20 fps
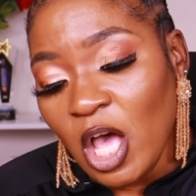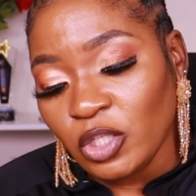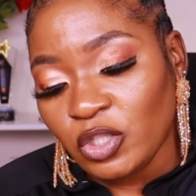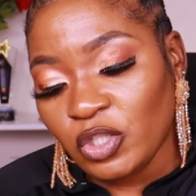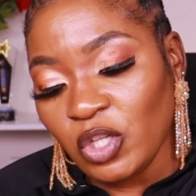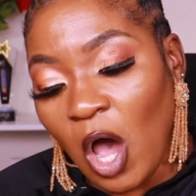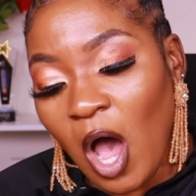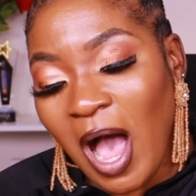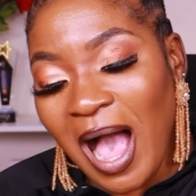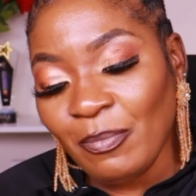
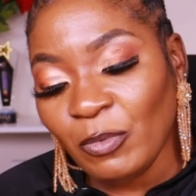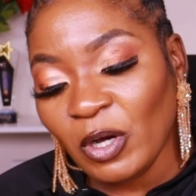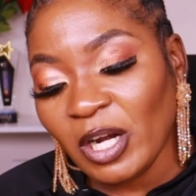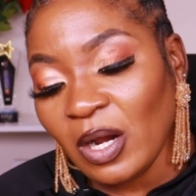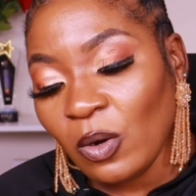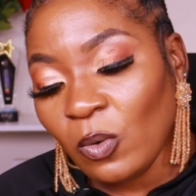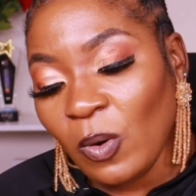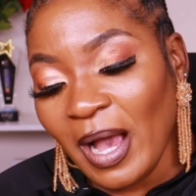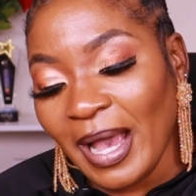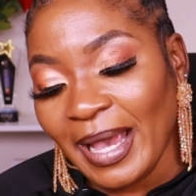So I'm
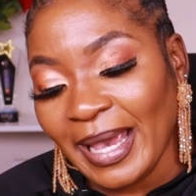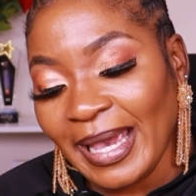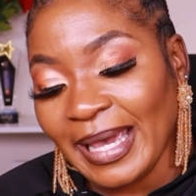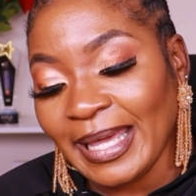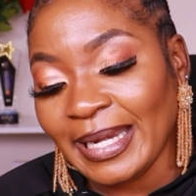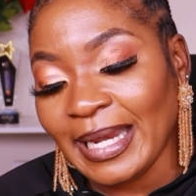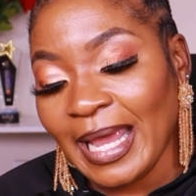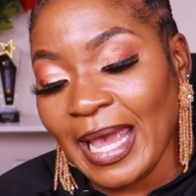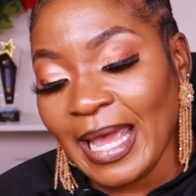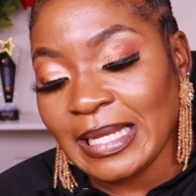gonna go
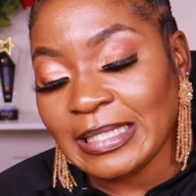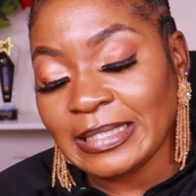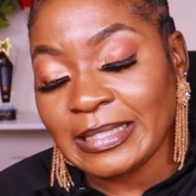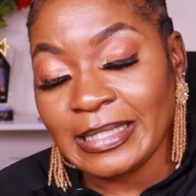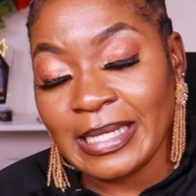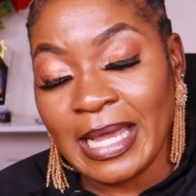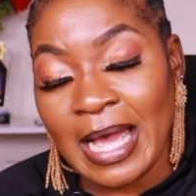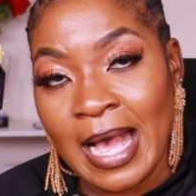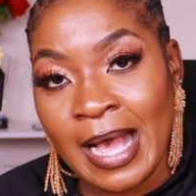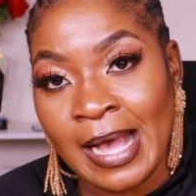ahead
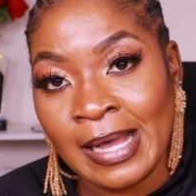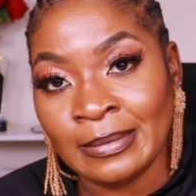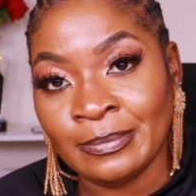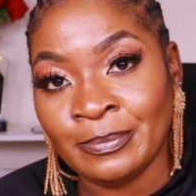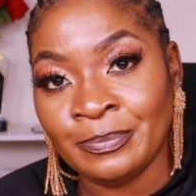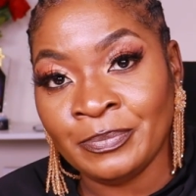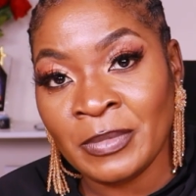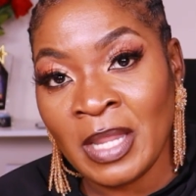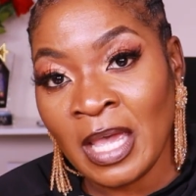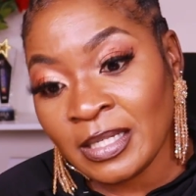and
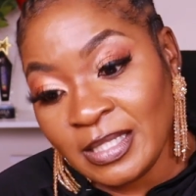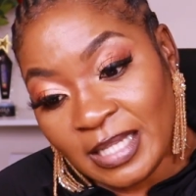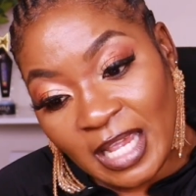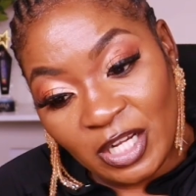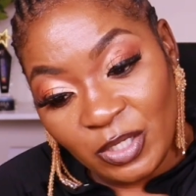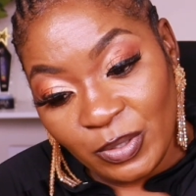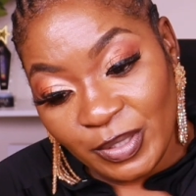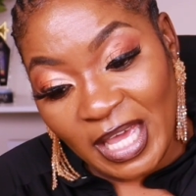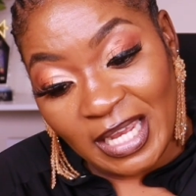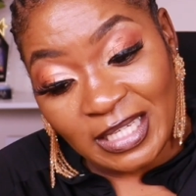
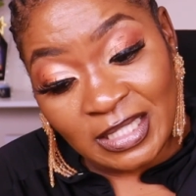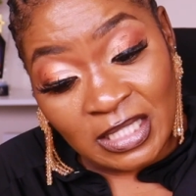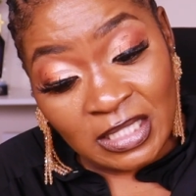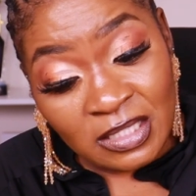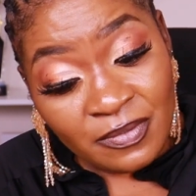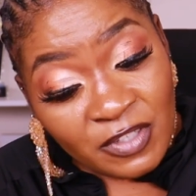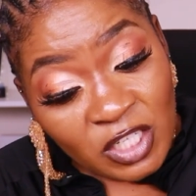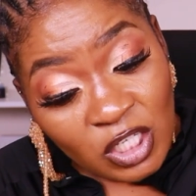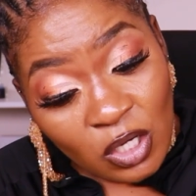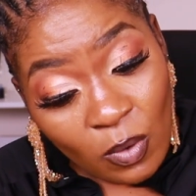tell you that
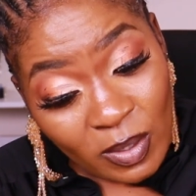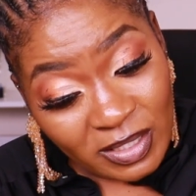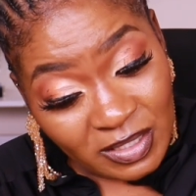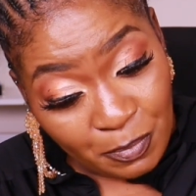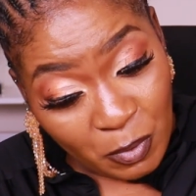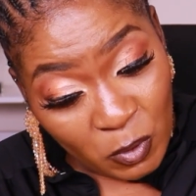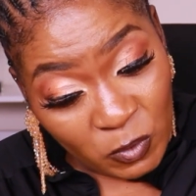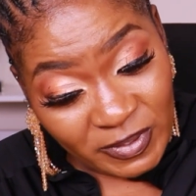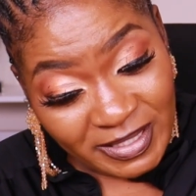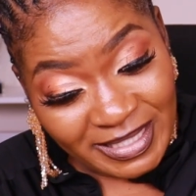this video
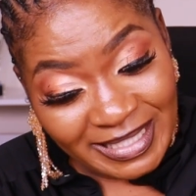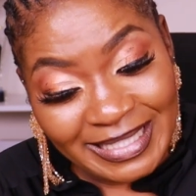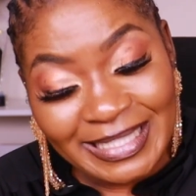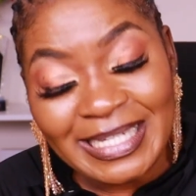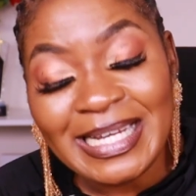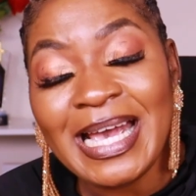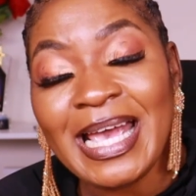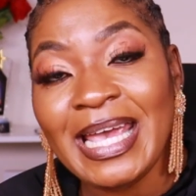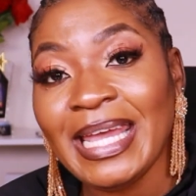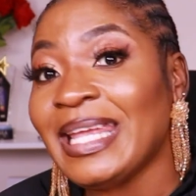was
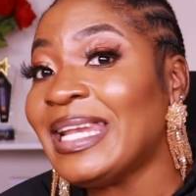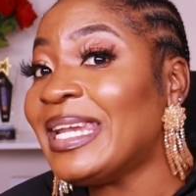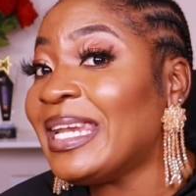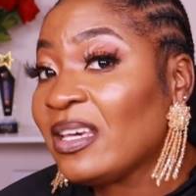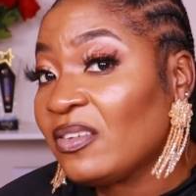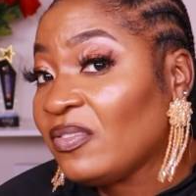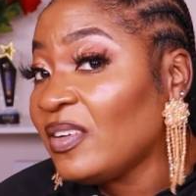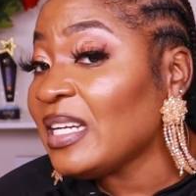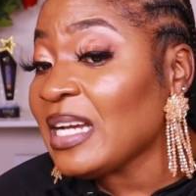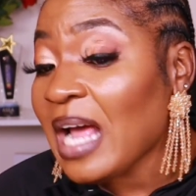posted
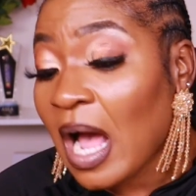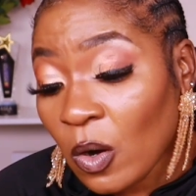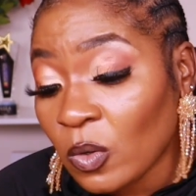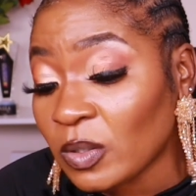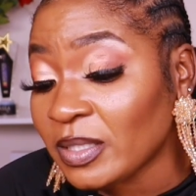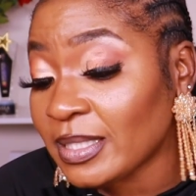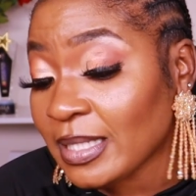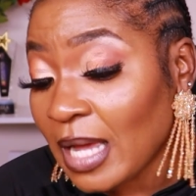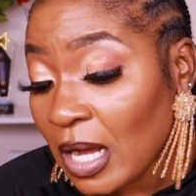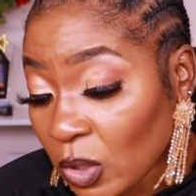11
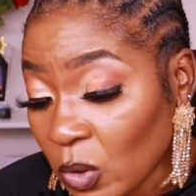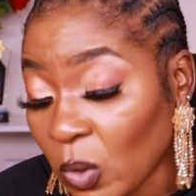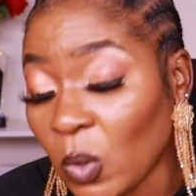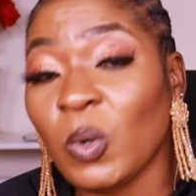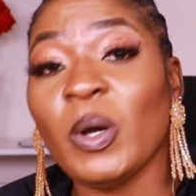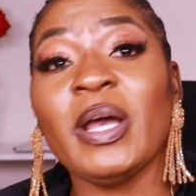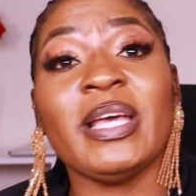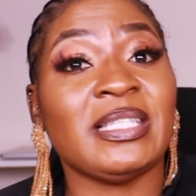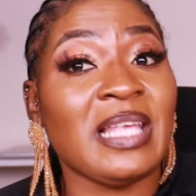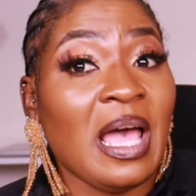hours
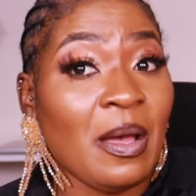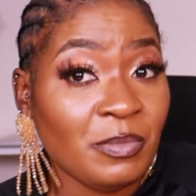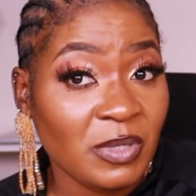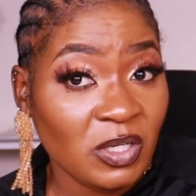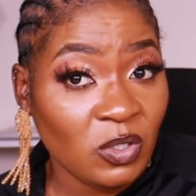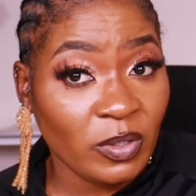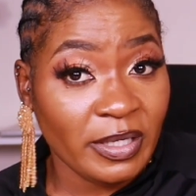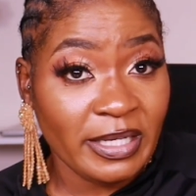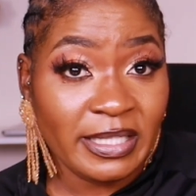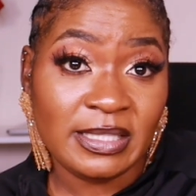ago as I'm
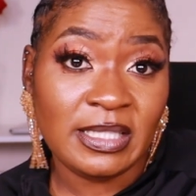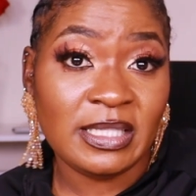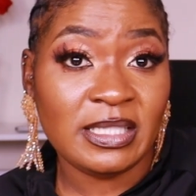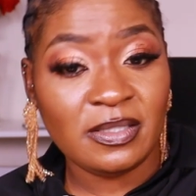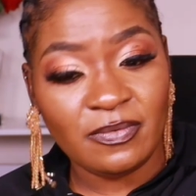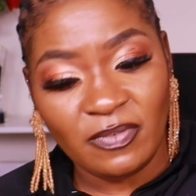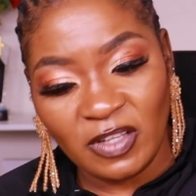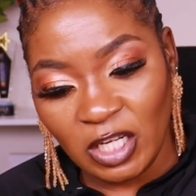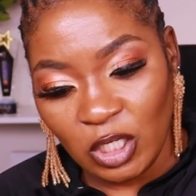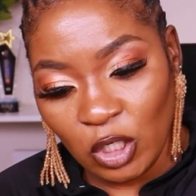recording
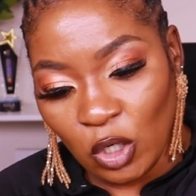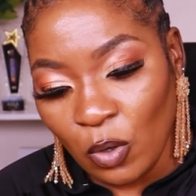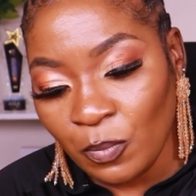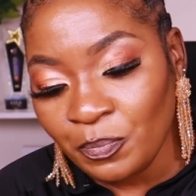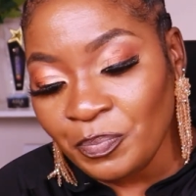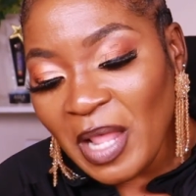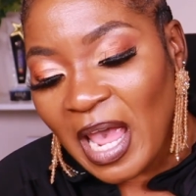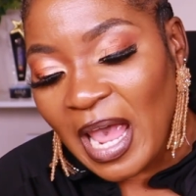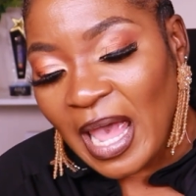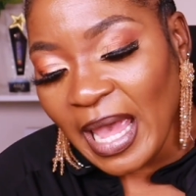this
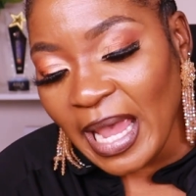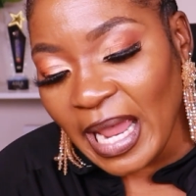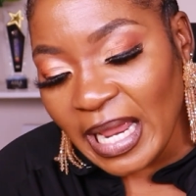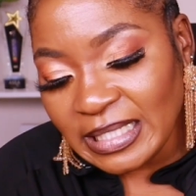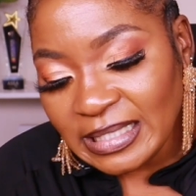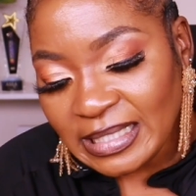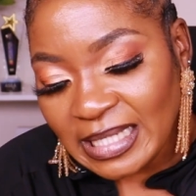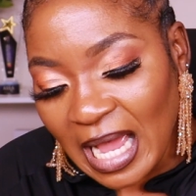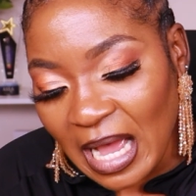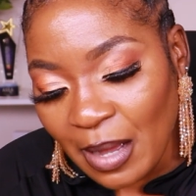video,
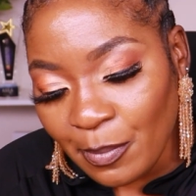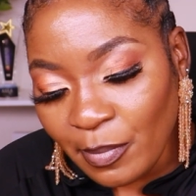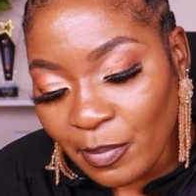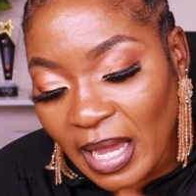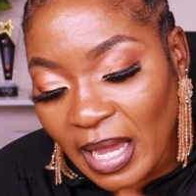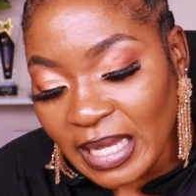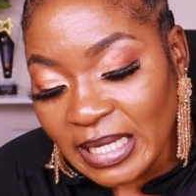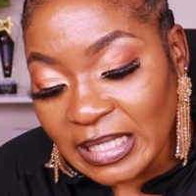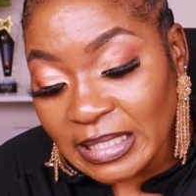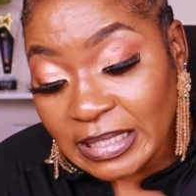and
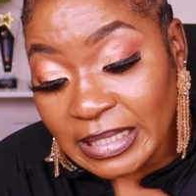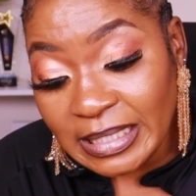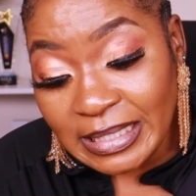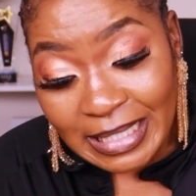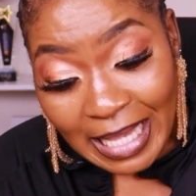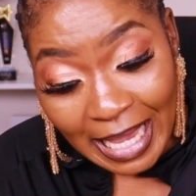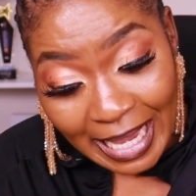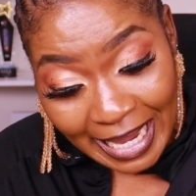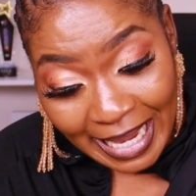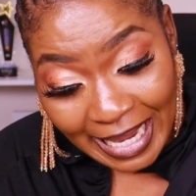it
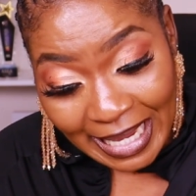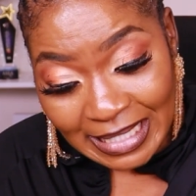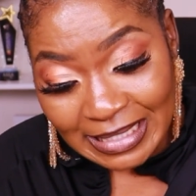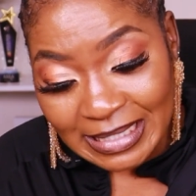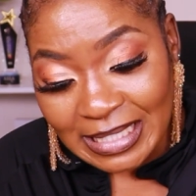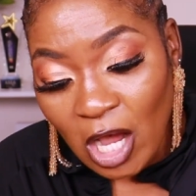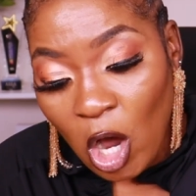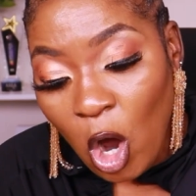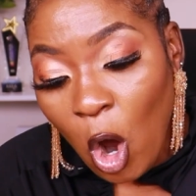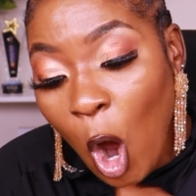
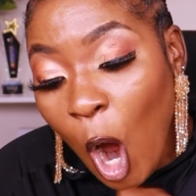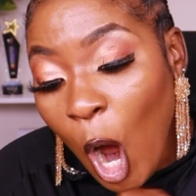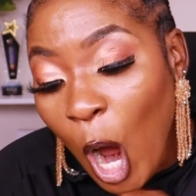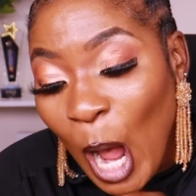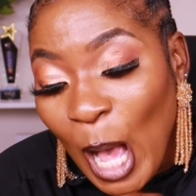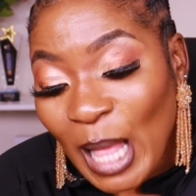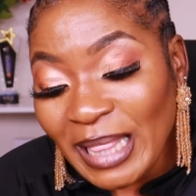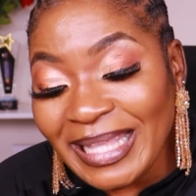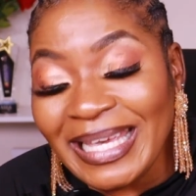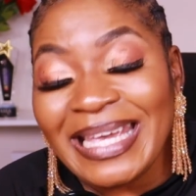said
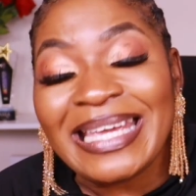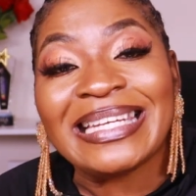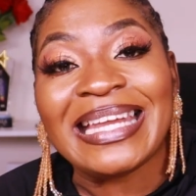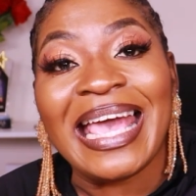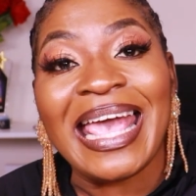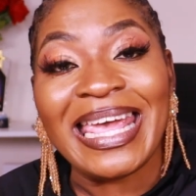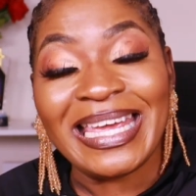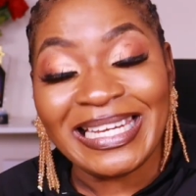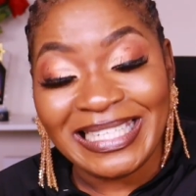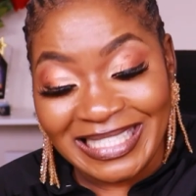all
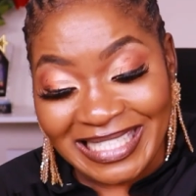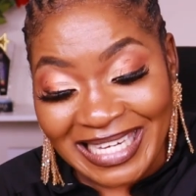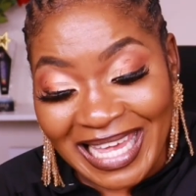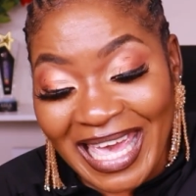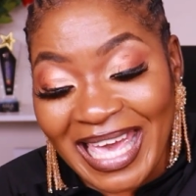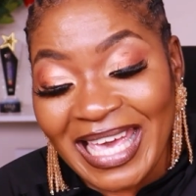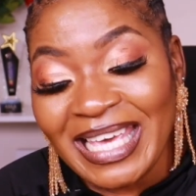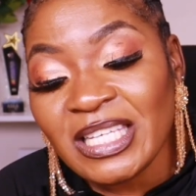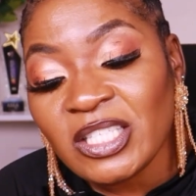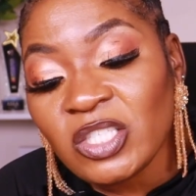in a
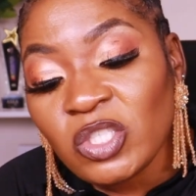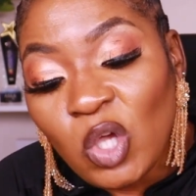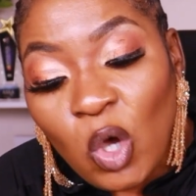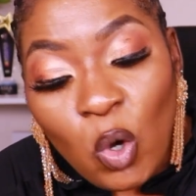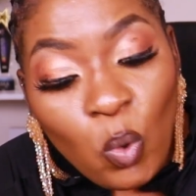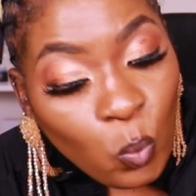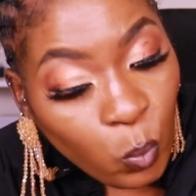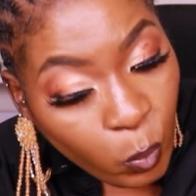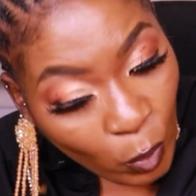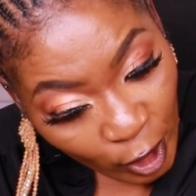day's
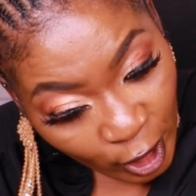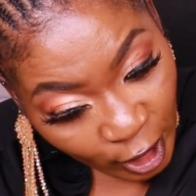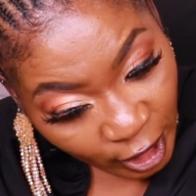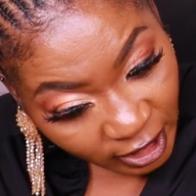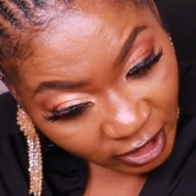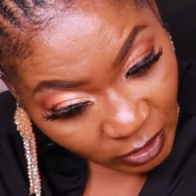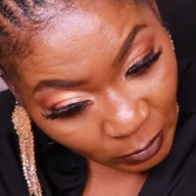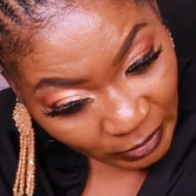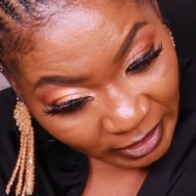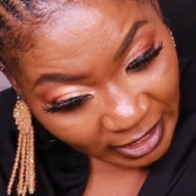
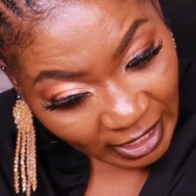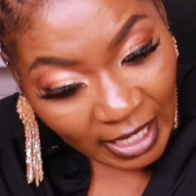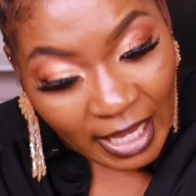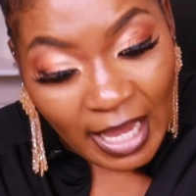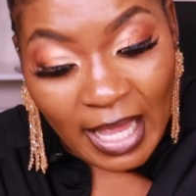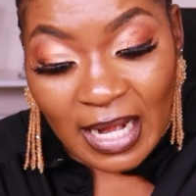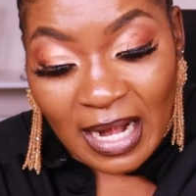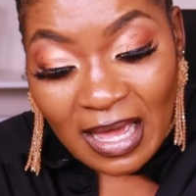work, okay?